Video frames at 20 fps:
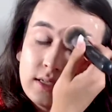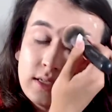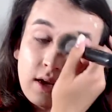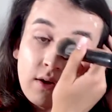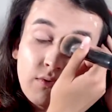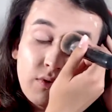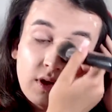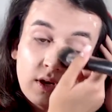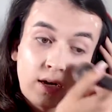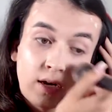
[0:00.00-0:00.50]
I
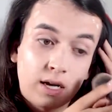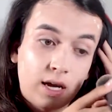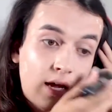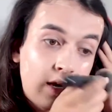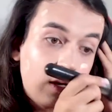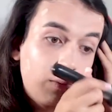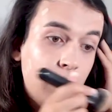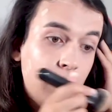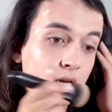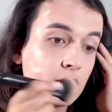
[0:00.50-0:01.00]
feel like
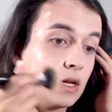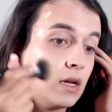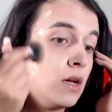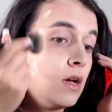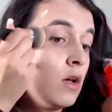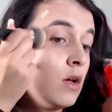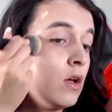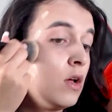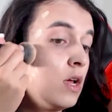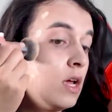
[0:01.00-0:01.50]

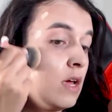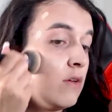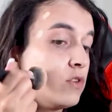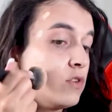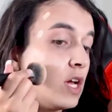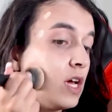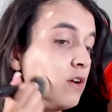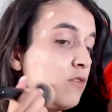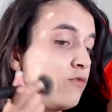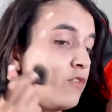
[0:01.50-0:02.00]
if you
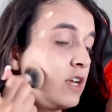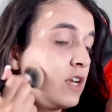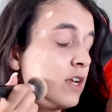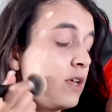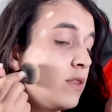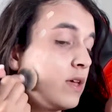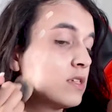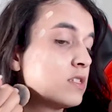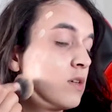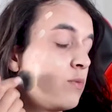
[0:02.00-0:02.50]
get offended
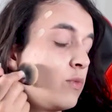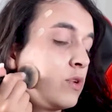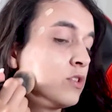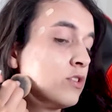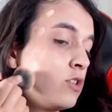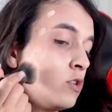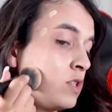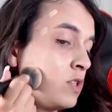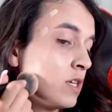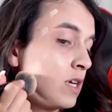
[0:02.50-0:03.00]
that someone's
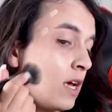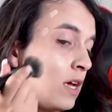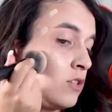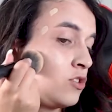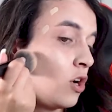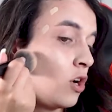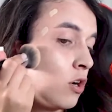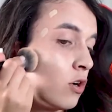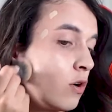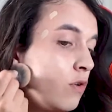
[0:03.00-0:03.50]
using a
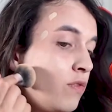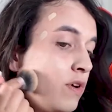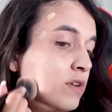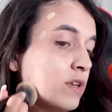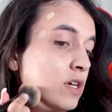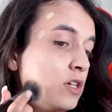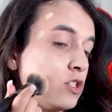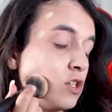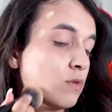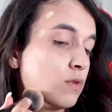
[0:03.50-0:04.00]
darker
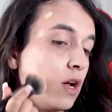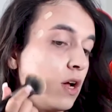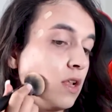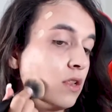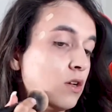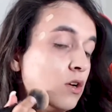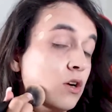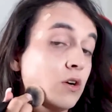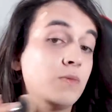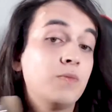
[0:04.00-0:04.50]
foundation
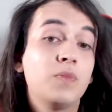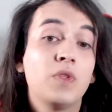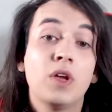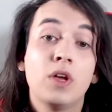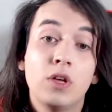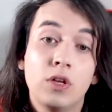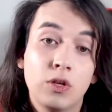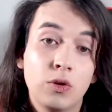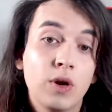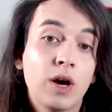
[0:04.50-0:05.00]
color,
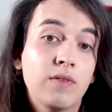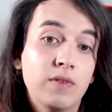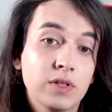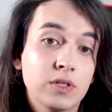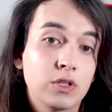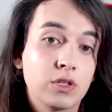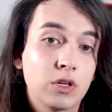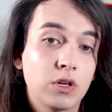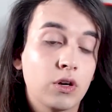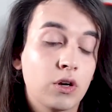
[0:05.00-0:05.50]
you have
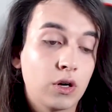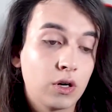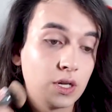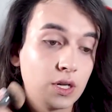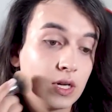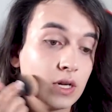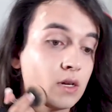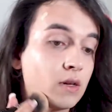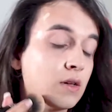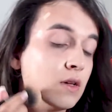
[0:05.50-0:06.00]
insecurity.